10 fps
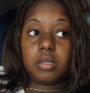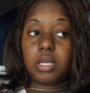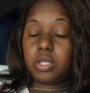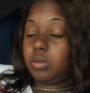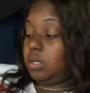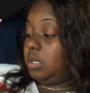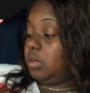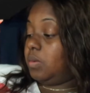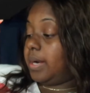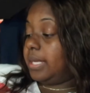They're doing a
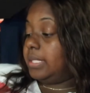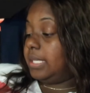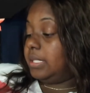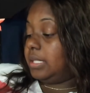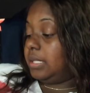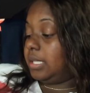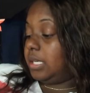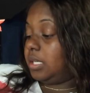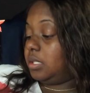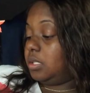little wine tasting
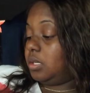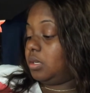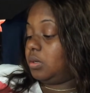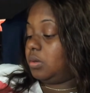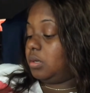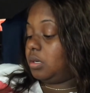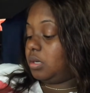thing. So,